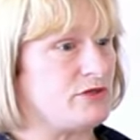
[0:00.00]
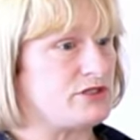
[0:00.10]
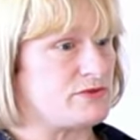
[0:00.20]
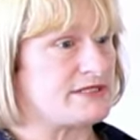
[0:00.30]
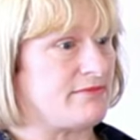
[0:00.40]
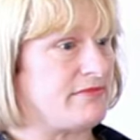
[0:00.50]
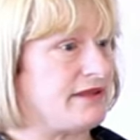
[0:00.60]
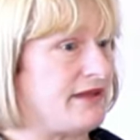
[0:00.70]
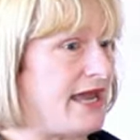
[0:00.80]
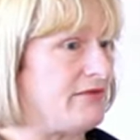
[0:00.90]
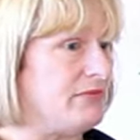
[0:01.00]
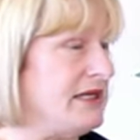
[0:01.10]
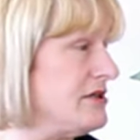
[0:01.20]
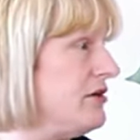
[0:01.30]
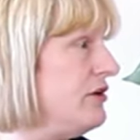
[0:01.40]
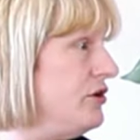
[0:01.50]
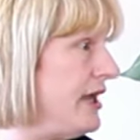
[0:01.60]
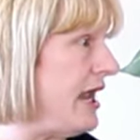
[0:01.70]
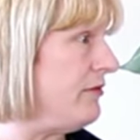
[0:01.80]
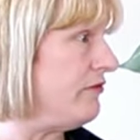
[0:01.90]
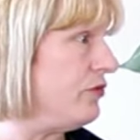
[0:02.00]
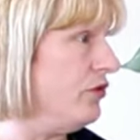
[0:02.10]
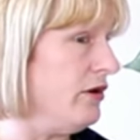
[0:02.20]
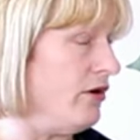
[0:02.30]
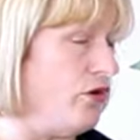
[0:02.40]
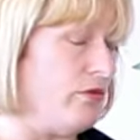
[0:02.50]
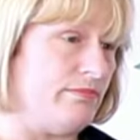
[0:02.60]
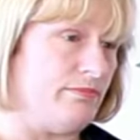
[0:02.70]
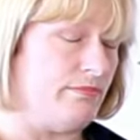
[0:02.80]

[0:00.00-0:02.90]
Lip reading: which was something that hadn't been done in the UK before, or